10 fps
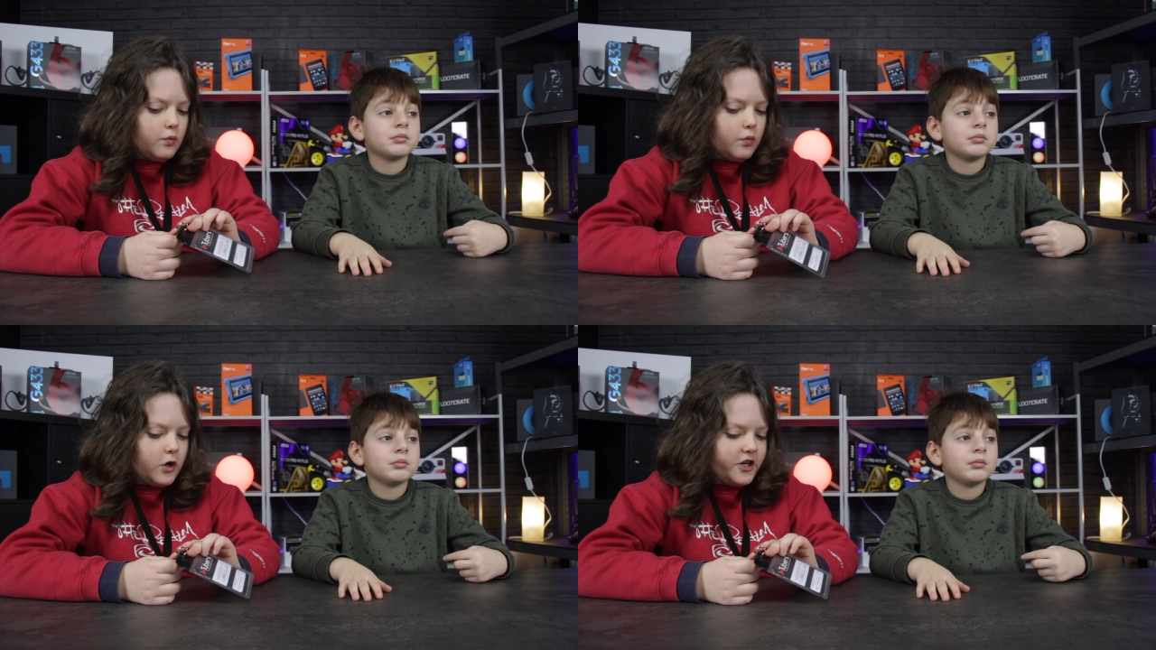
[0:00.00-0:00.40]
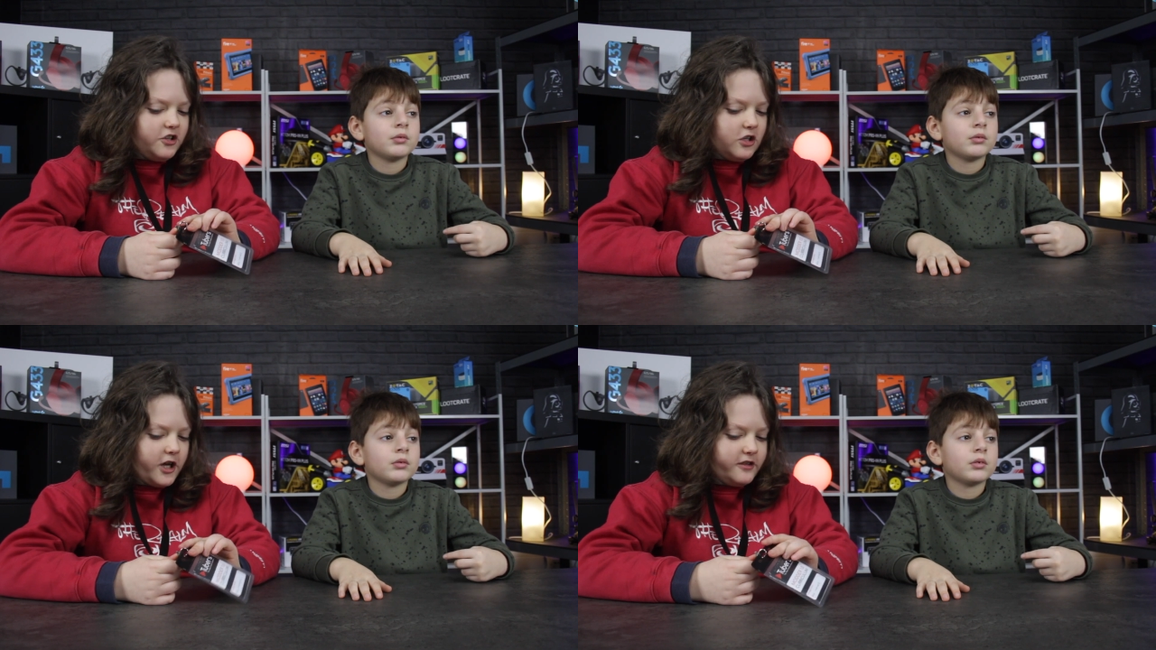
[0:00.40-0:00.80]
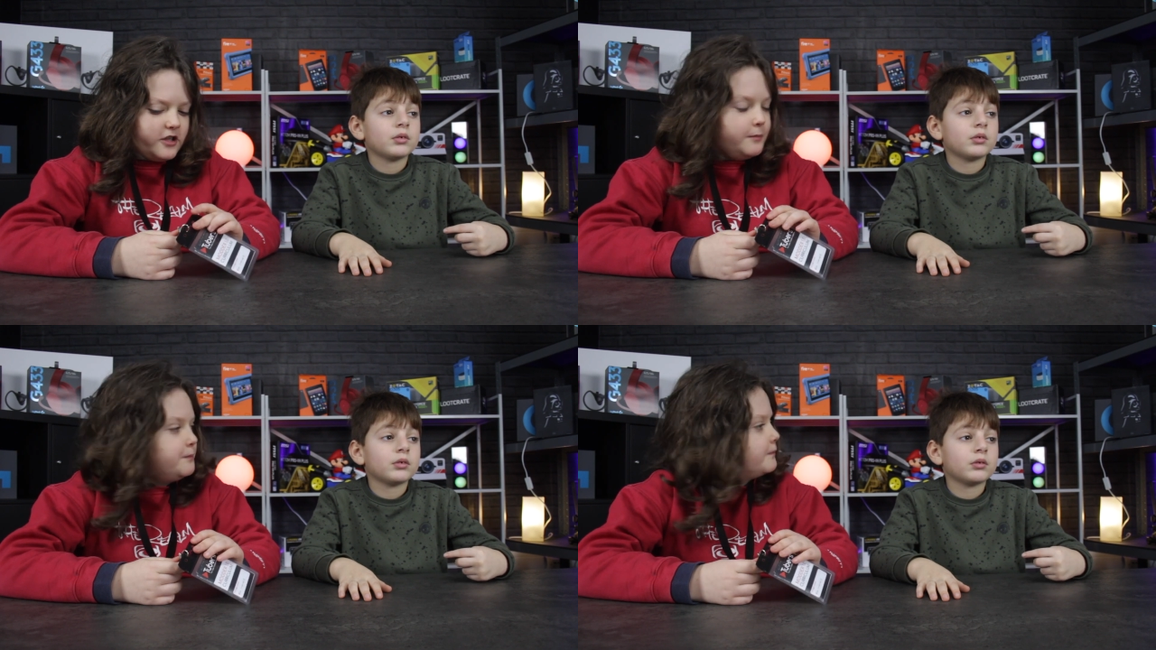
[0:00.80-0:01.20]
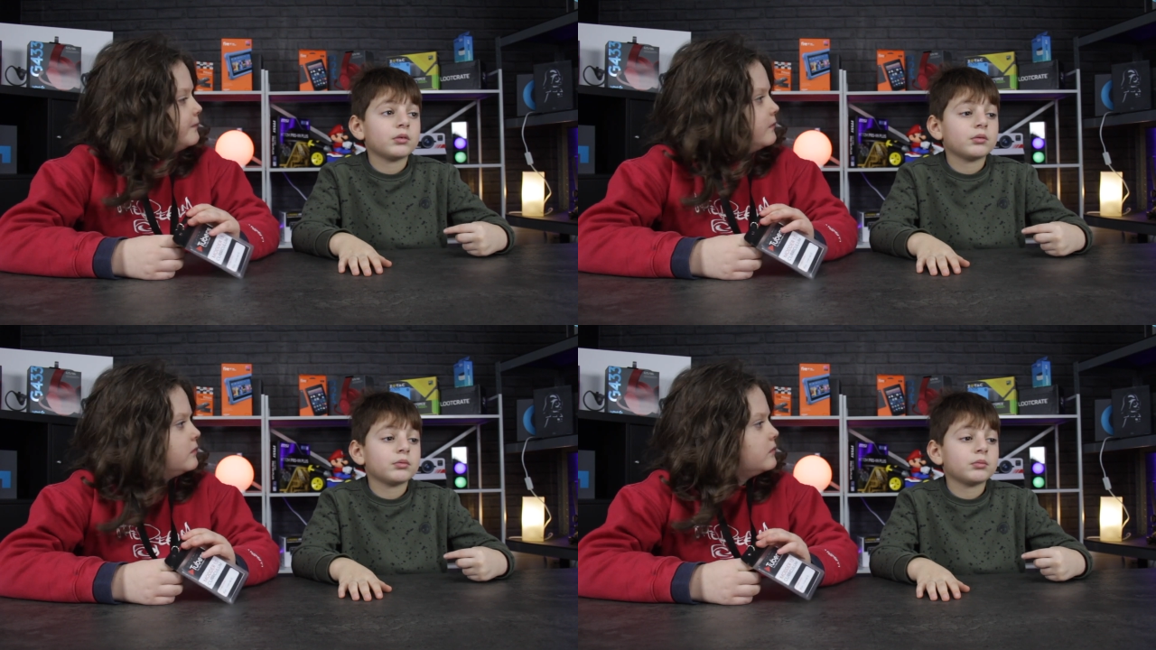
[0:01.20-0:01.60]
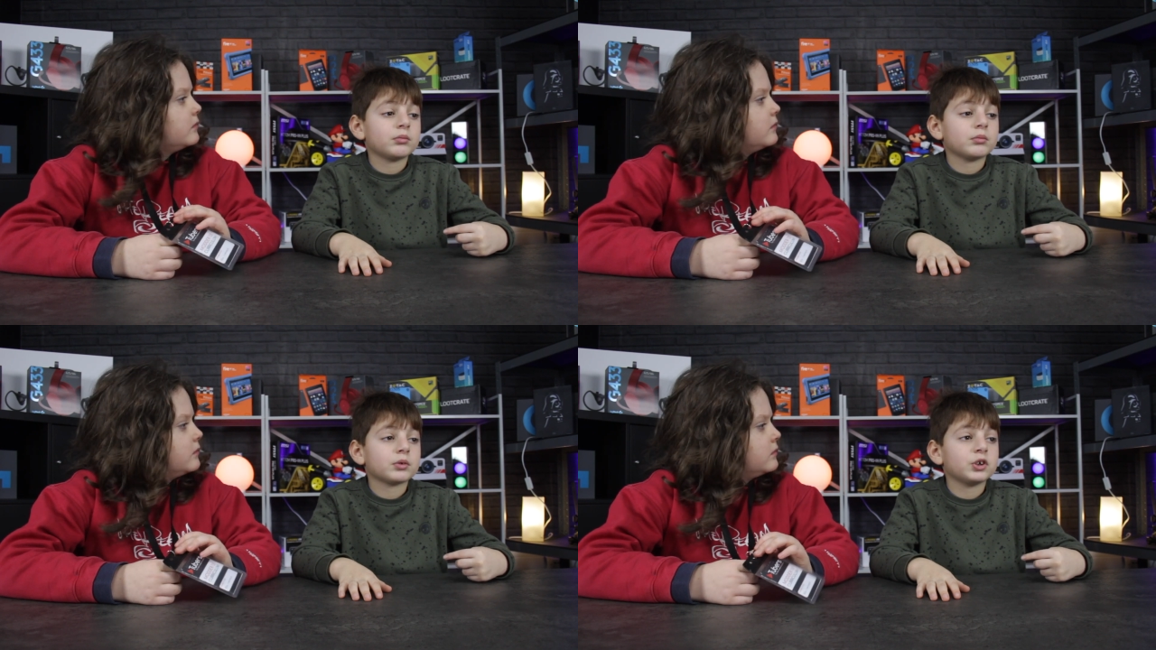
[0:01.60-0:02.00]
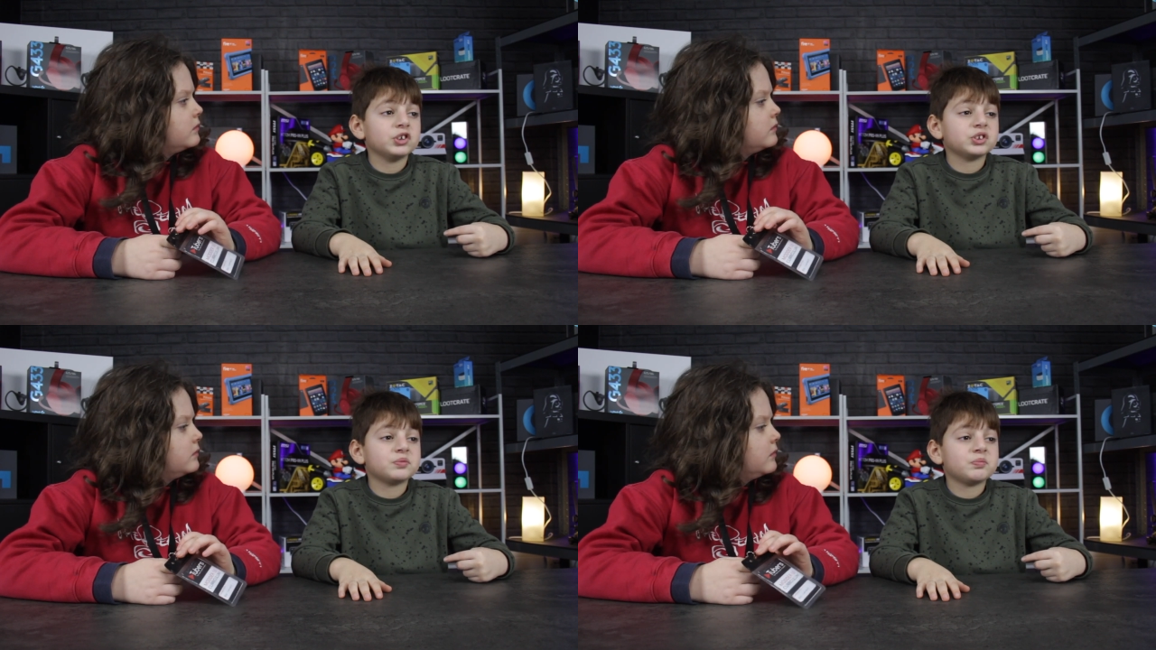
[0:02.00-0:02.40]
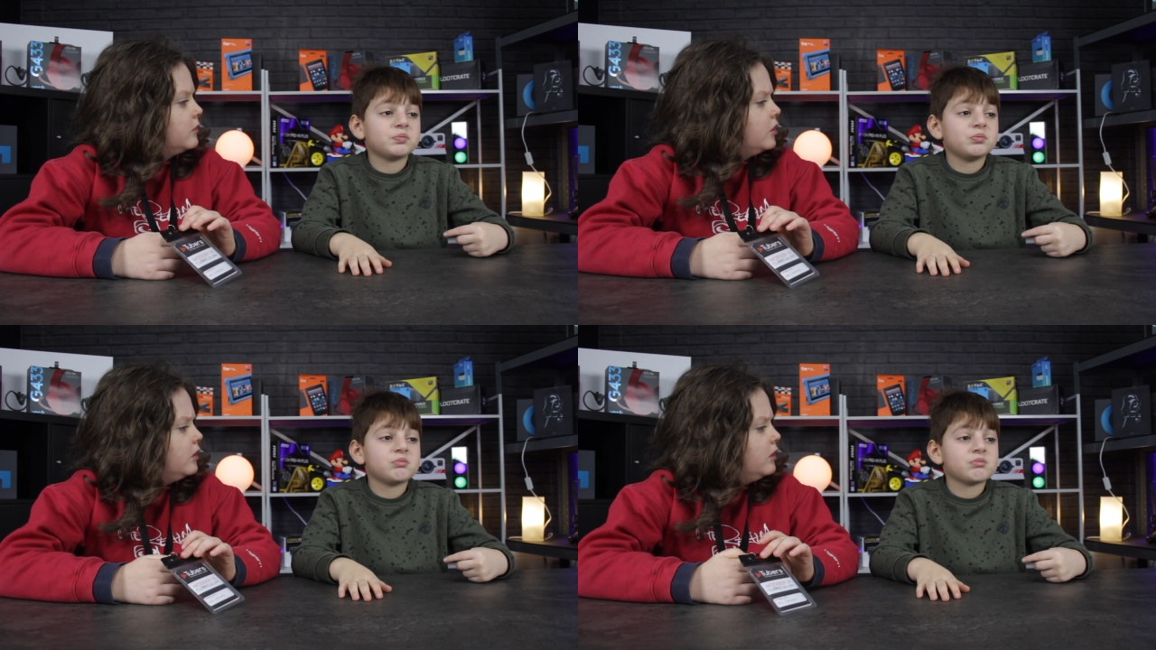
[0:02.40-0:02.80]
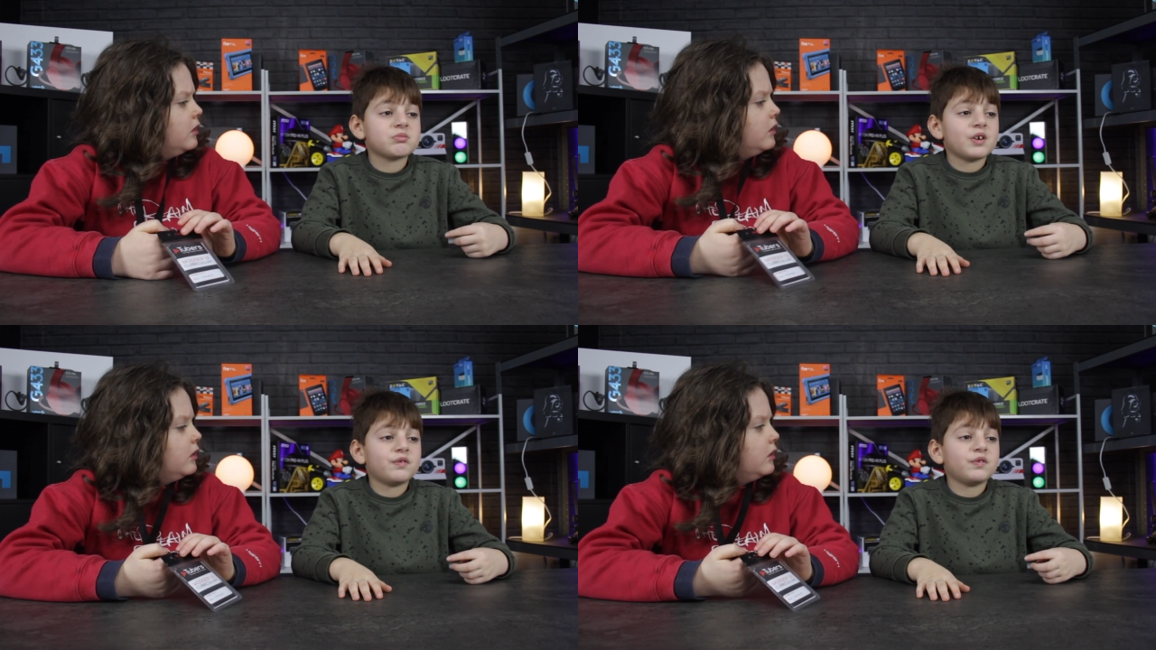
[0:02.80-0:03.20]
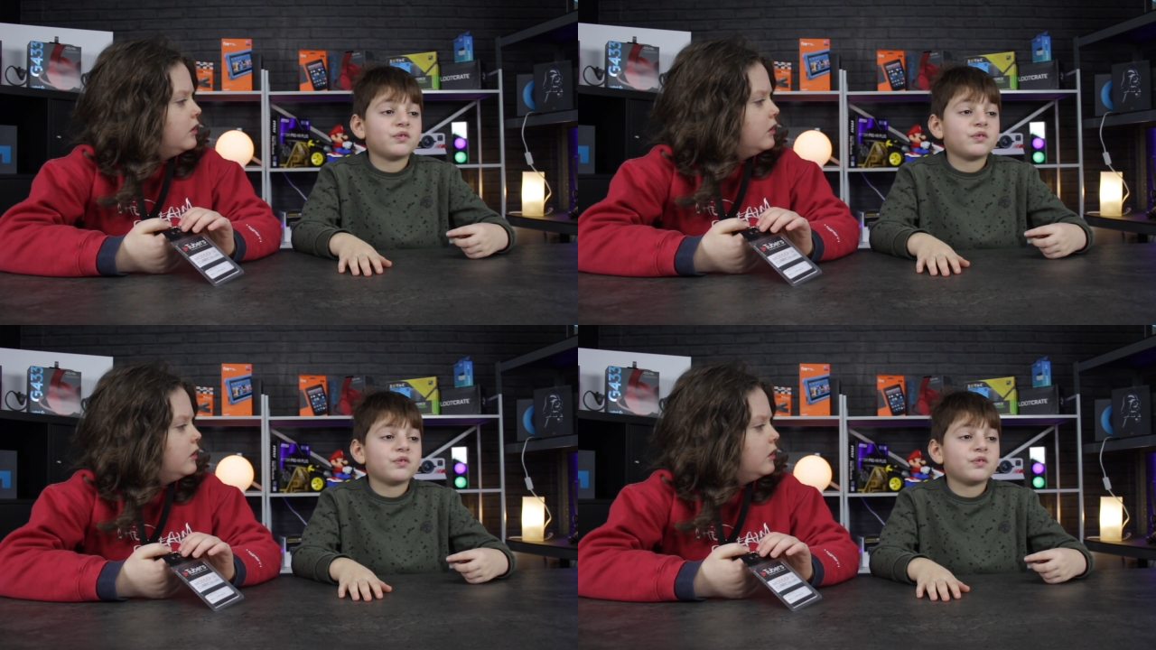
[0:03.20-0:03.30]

Speaker 1: Why do you like them? Because they're